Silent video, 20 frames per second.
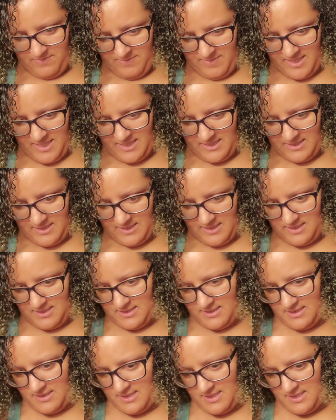makes
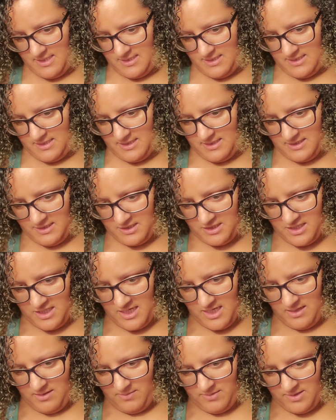these things. These
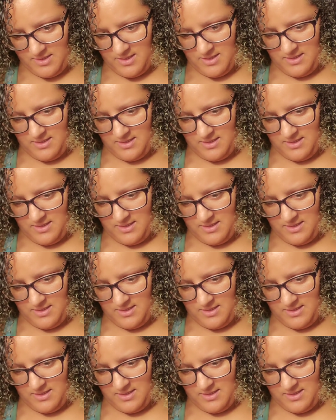chain...